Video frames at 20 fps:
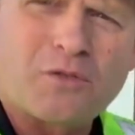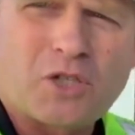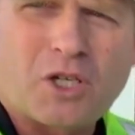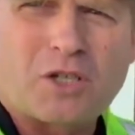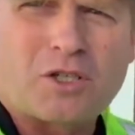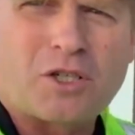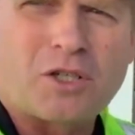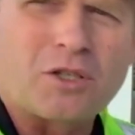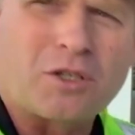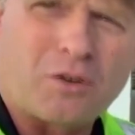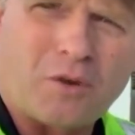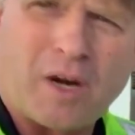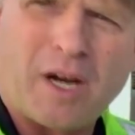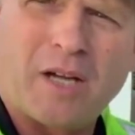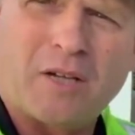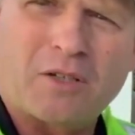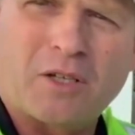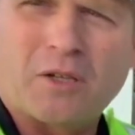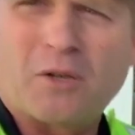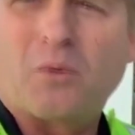of touching the
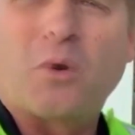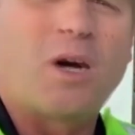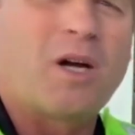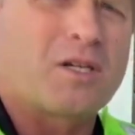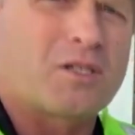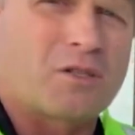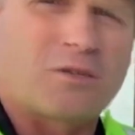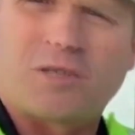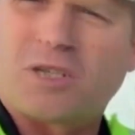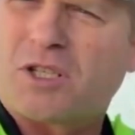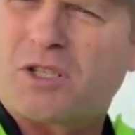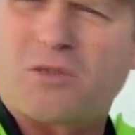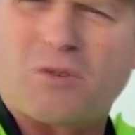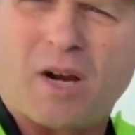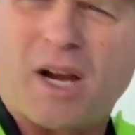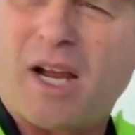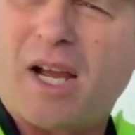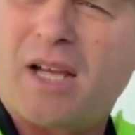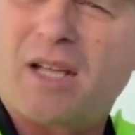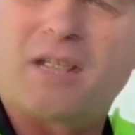ground. Otherwise they'll just
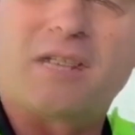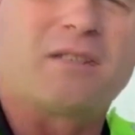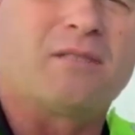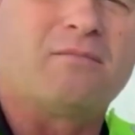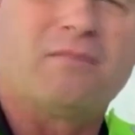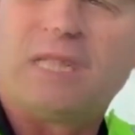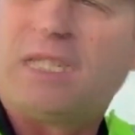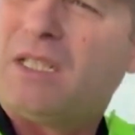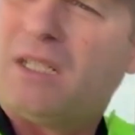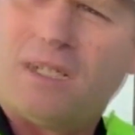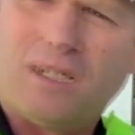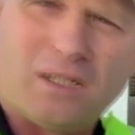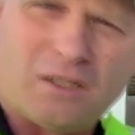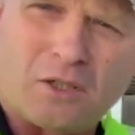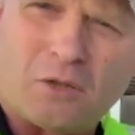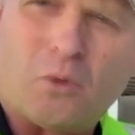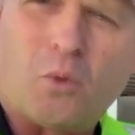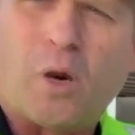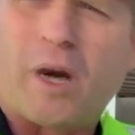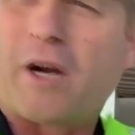drag and
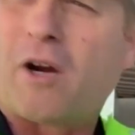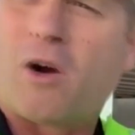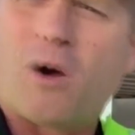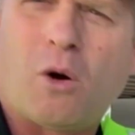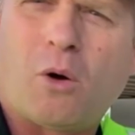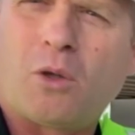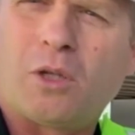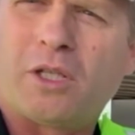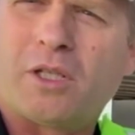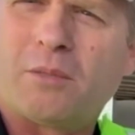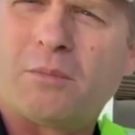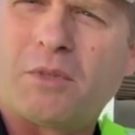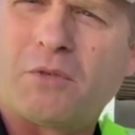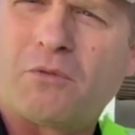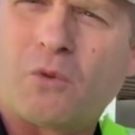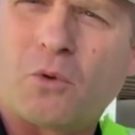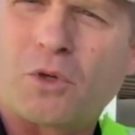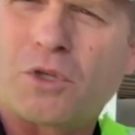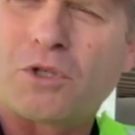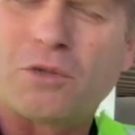they'll wear a hole in them
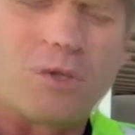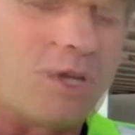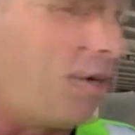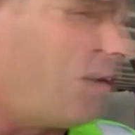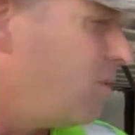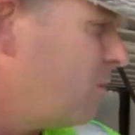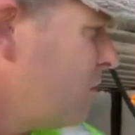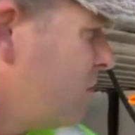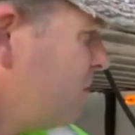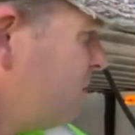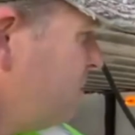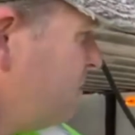before too long.